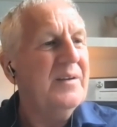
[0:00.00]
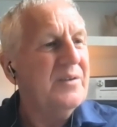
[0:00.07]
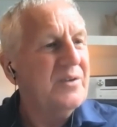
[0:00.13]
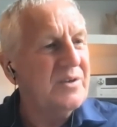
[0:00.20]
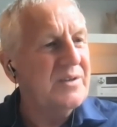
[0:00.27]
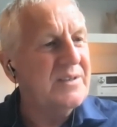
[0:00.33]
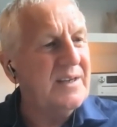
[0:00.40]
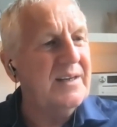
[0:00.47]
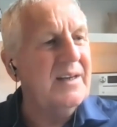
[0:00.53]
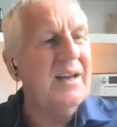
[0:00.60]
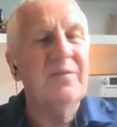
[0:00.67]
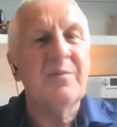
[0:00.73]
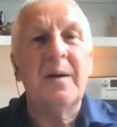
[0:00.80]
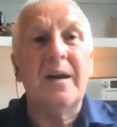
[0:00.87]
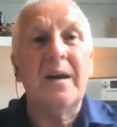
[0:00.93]
Just sending
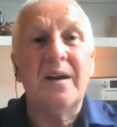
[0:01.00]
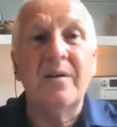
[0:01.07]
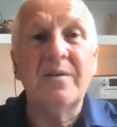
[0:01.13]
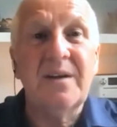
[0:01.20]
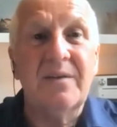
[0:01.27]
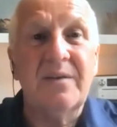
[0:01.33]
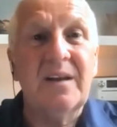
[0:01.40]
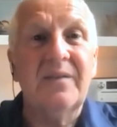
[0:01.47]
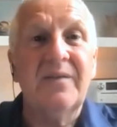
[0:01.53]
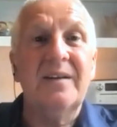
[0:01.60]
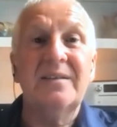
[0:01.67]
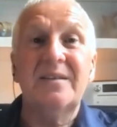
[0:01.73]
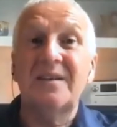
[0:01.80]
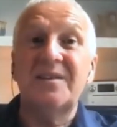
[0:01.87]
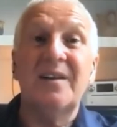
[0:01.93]
everybody a note after the
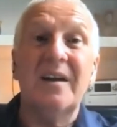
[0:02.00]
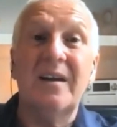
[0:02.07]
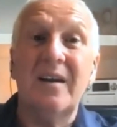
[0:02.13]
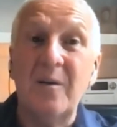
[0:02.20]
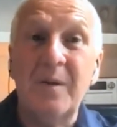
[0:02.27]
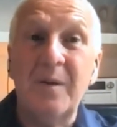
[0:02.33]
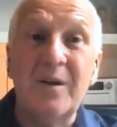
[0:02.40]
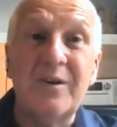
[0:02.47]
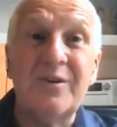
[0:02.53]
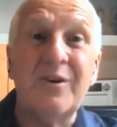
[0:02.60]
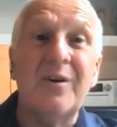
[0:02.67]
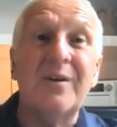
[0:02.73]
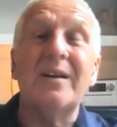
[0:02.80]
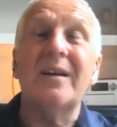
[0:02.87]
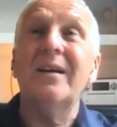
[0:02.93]
event to say, I hope you
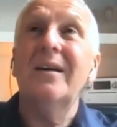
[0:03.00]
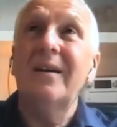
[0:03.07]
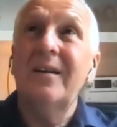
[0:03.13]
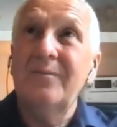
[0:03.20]
enjoyed it.